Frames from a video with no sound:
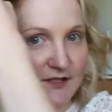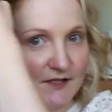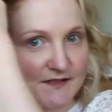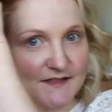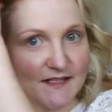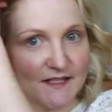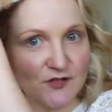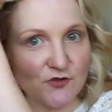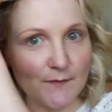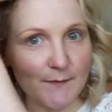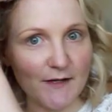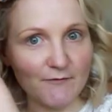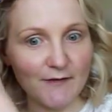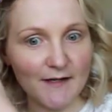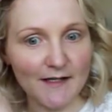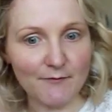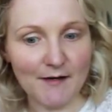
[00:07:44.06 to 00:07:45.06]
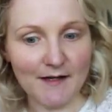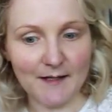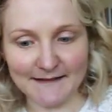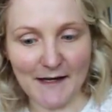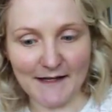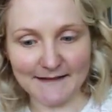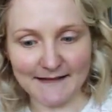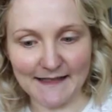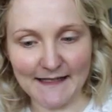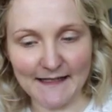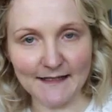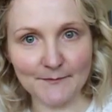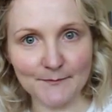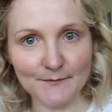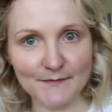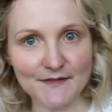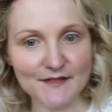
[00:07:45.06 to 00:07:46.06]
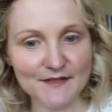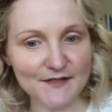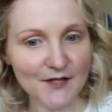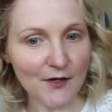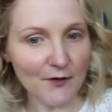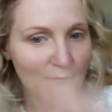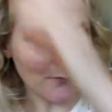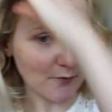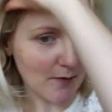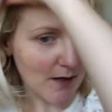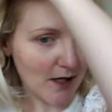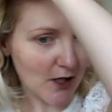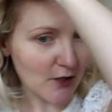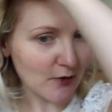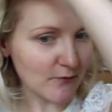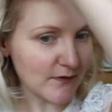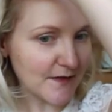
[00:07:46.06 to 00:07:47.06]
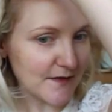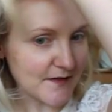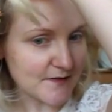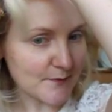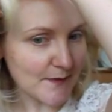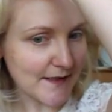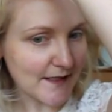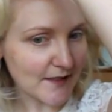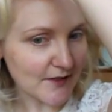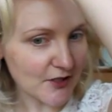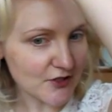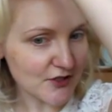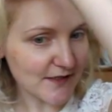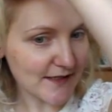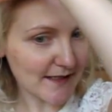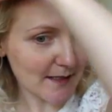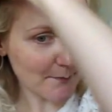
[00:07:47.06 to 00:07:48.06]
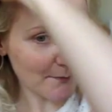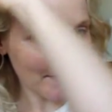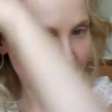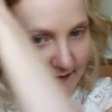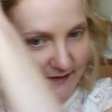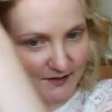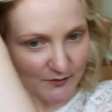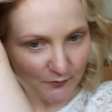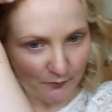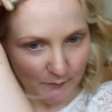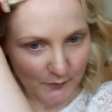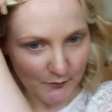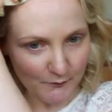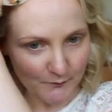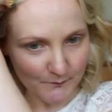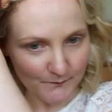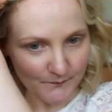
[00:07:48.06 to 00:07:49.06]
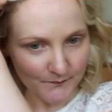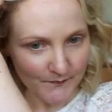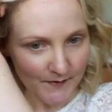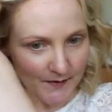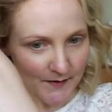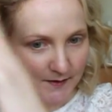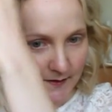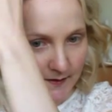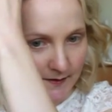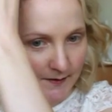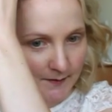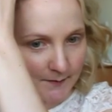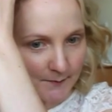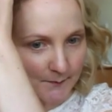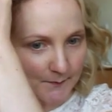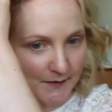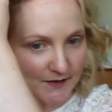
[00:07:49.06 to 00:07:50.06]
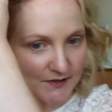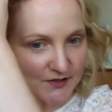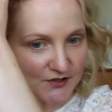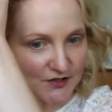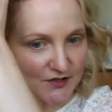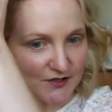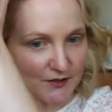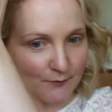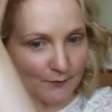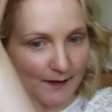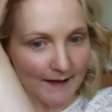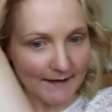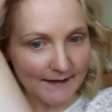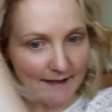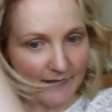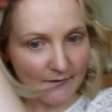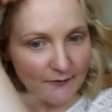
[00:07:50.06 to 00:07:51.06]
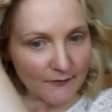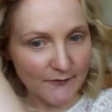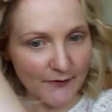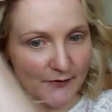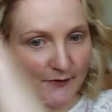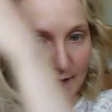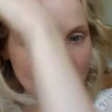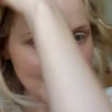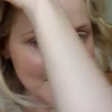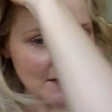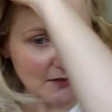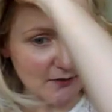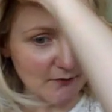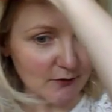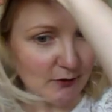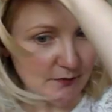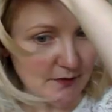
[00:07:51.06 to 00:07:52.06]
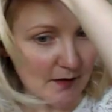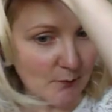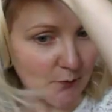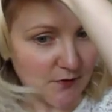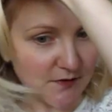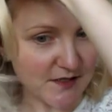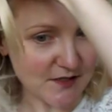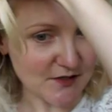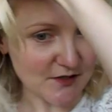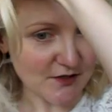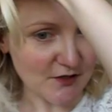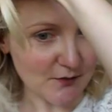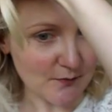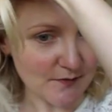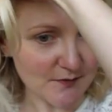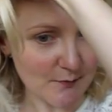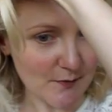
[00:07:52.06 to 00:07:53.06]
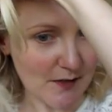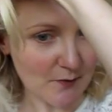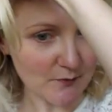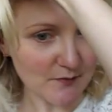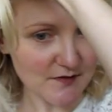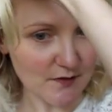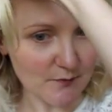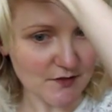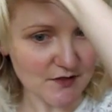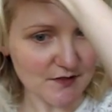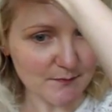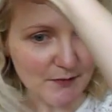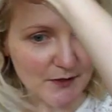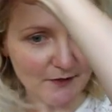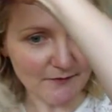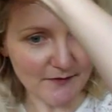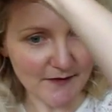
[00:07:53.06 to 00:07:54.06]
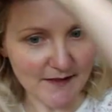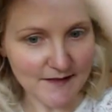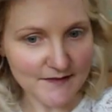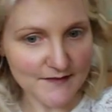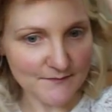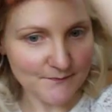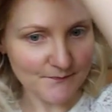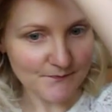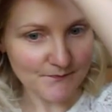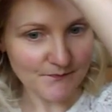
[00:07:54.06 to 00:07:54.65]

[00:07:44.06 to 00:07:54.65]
does need trimming really, really badly, so hopefully this weekend I should get it back to normal. But it's just the right length for this kind of look that I'm wanting to do as well, so which is perfect.